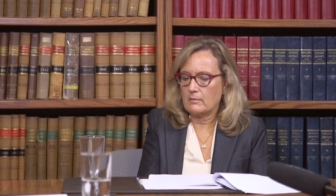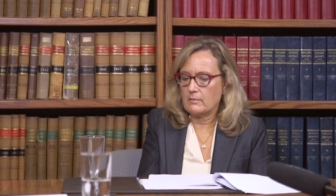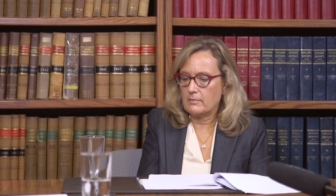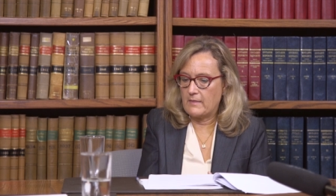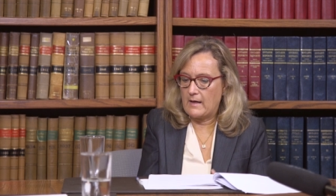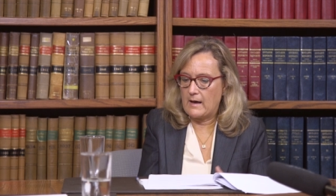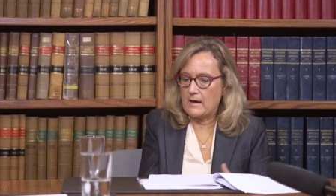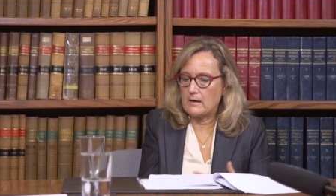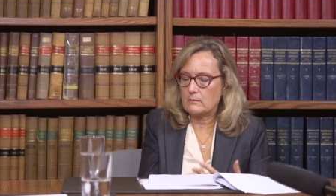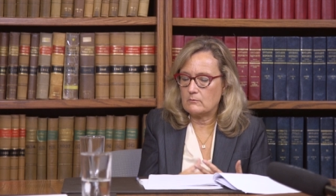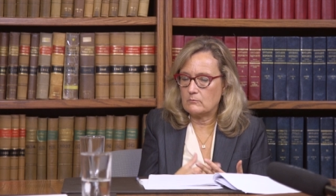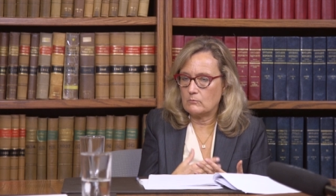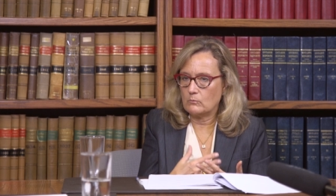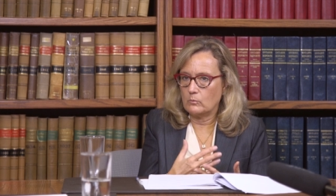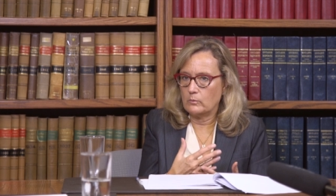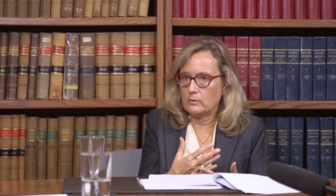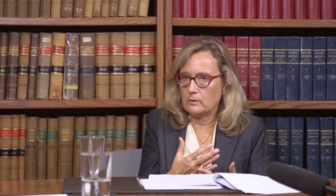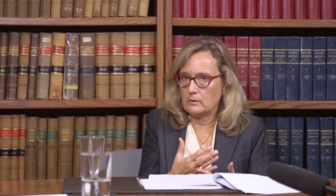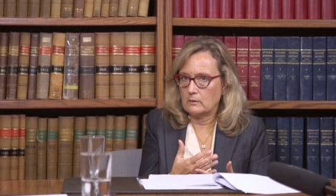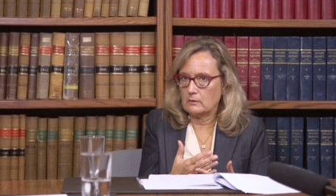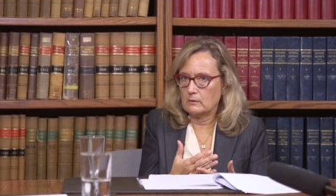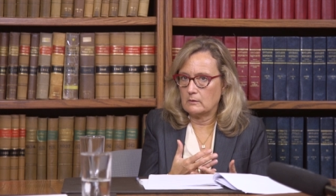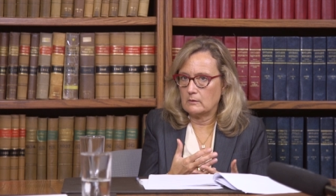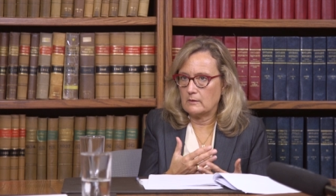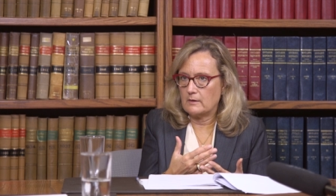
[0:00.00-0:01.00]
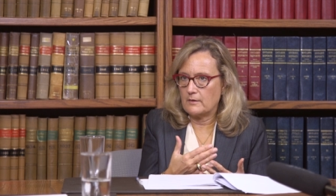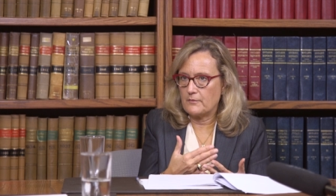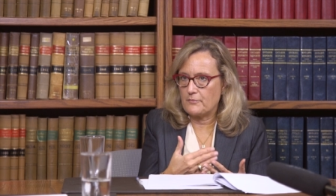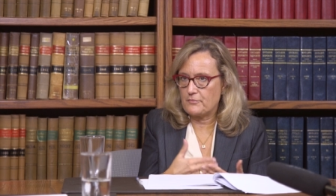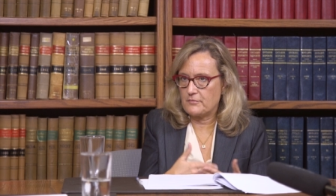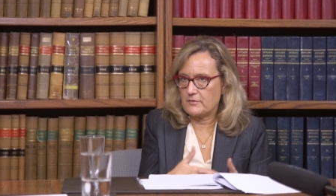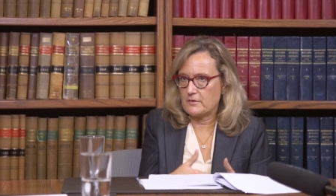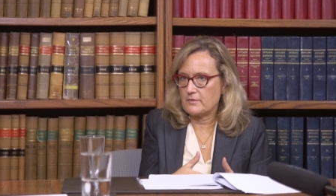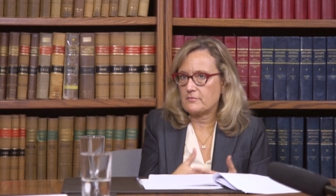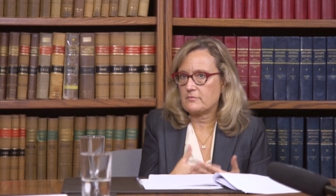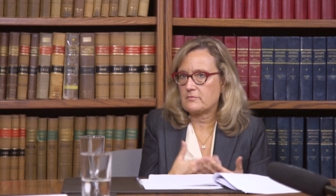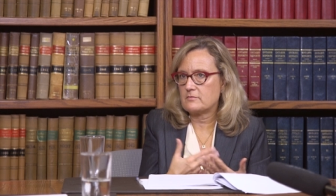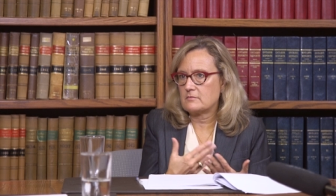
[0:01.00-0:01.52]
that will
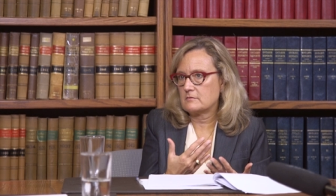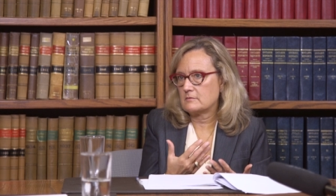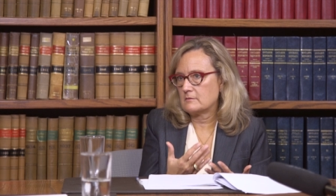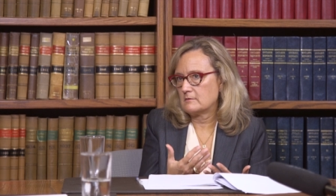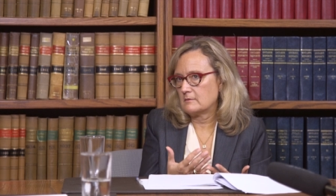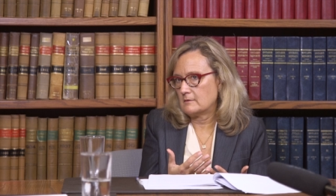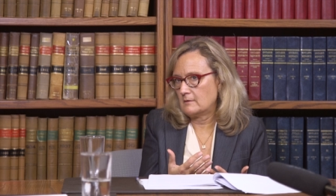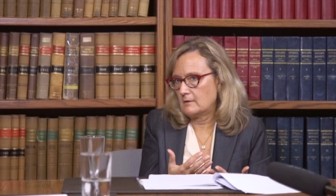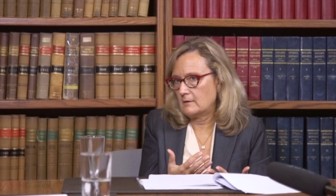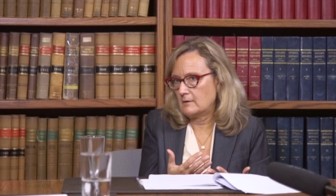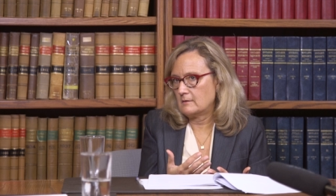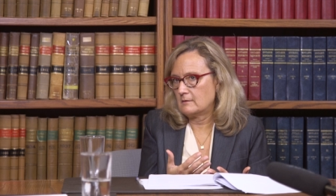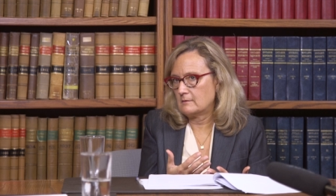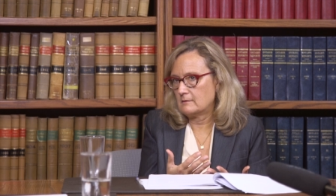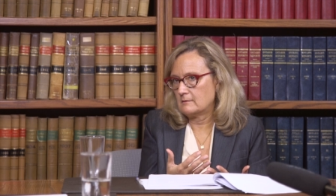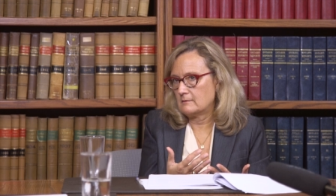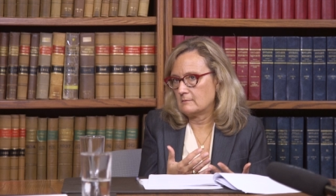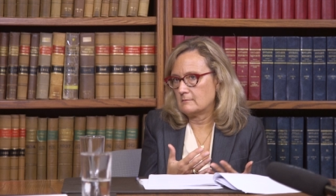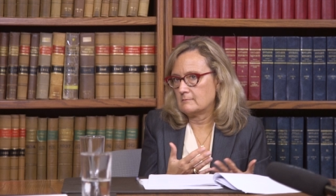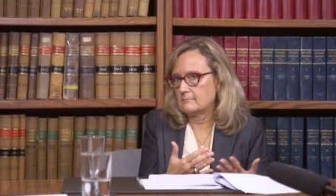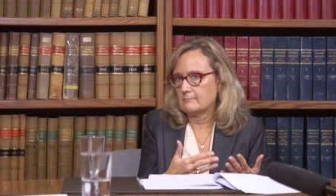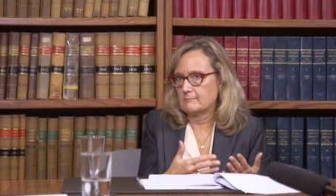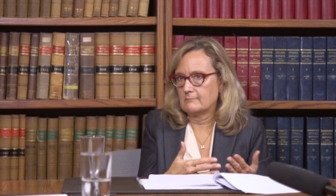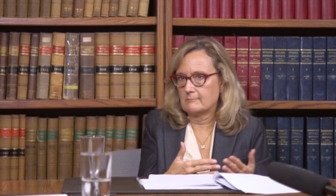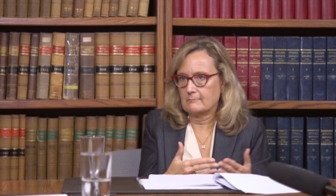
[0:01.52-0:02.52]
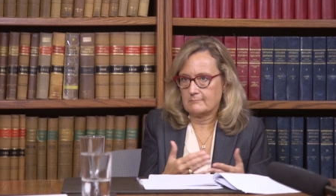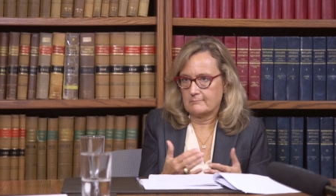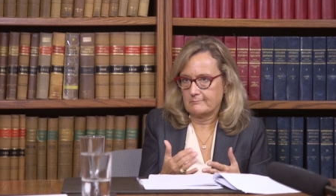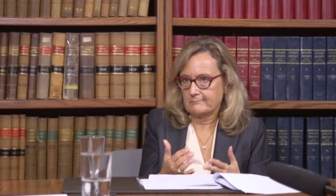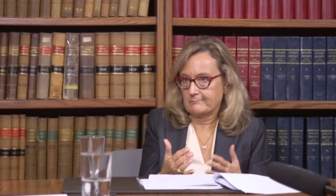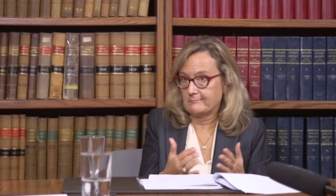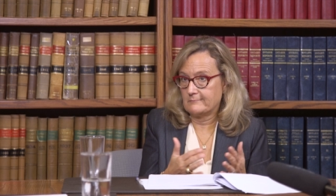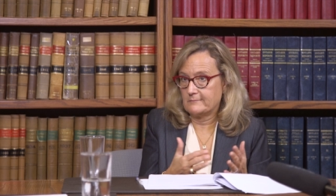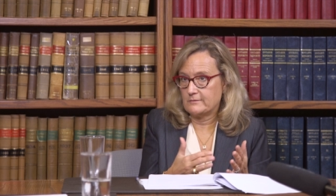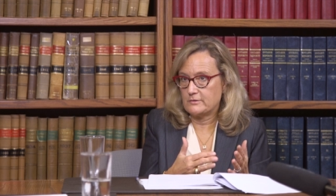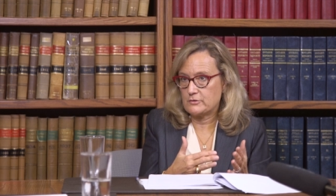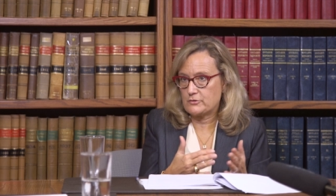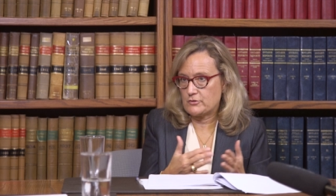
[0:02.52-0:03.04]
assist in
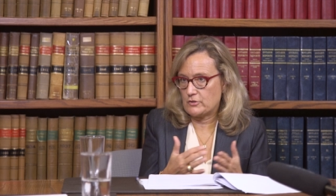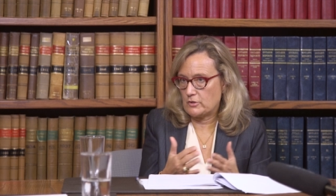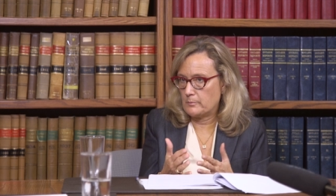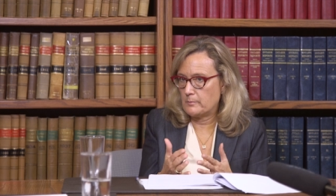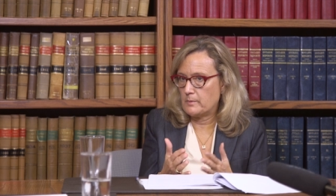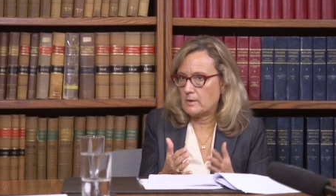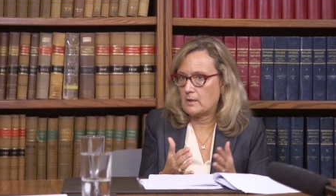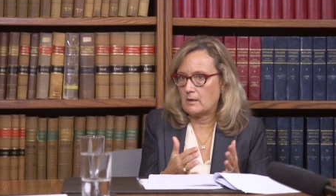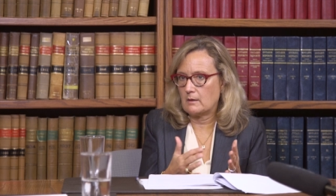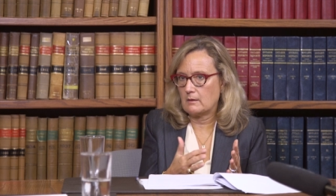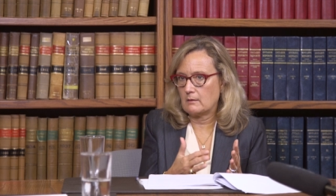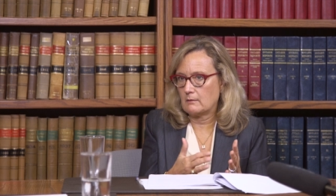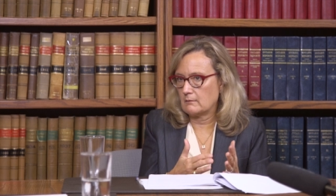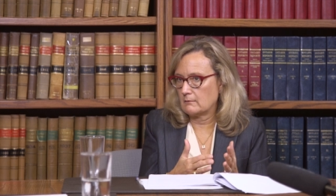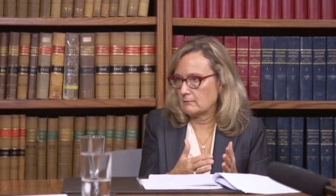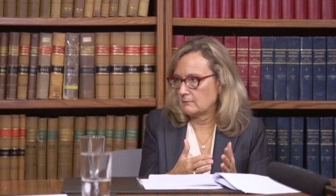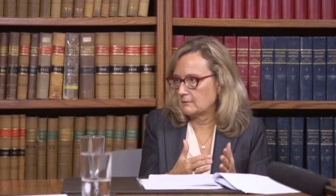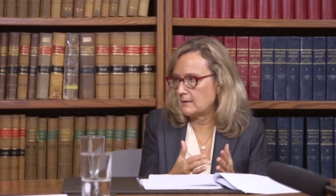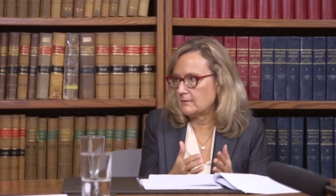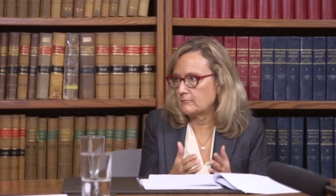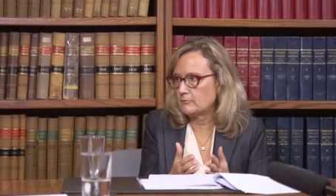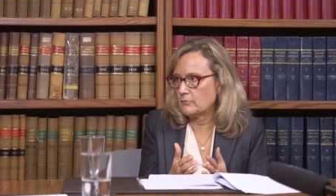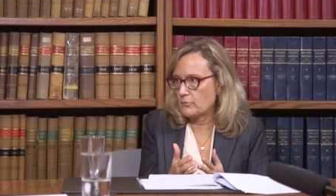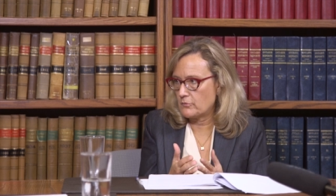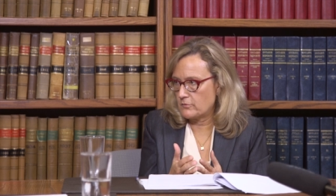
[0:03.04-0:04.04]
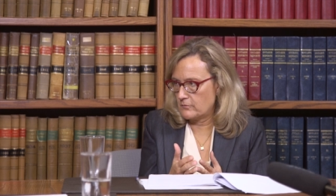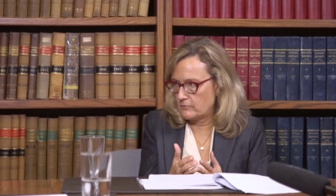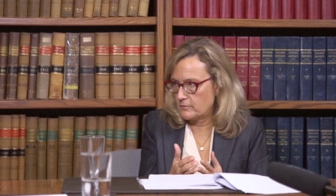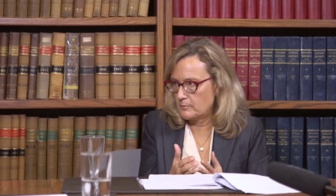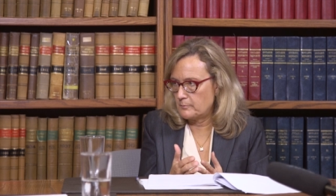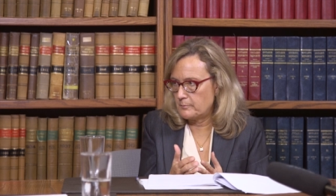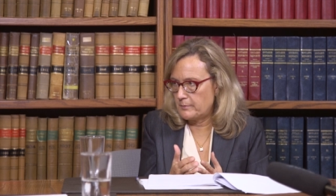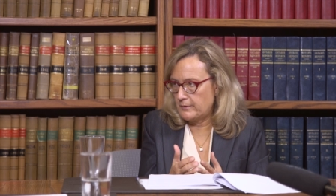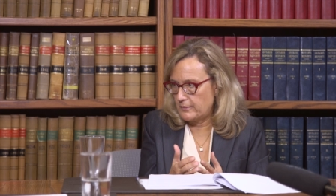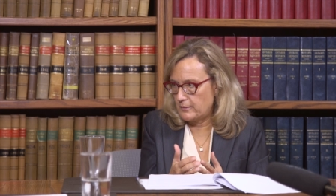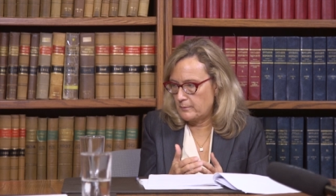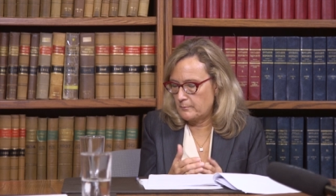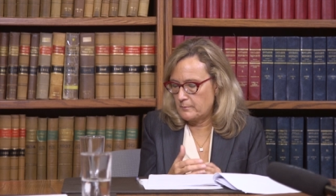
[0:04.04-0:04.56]
determining levels of
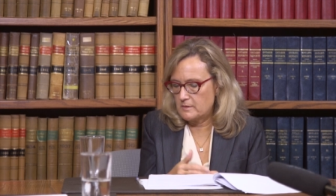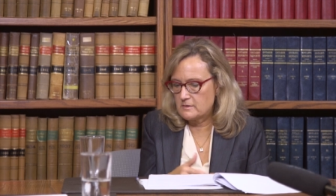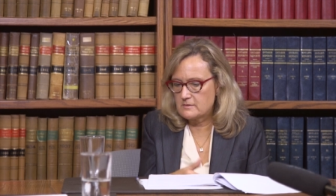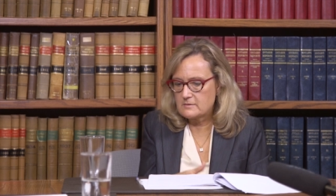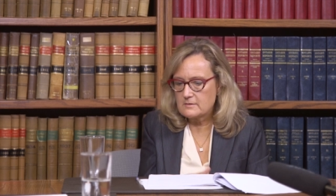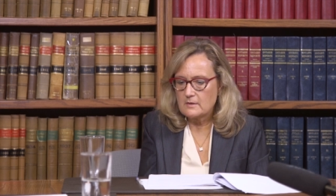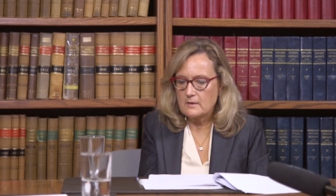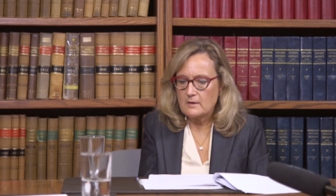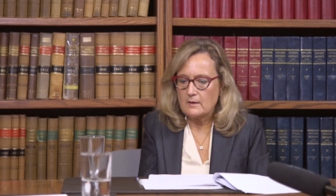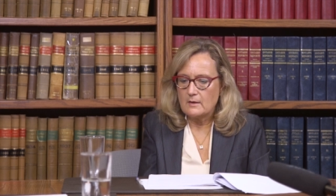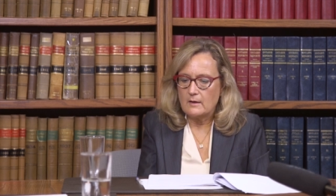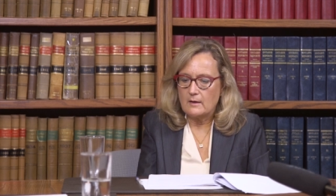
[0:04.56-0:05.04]
impairment.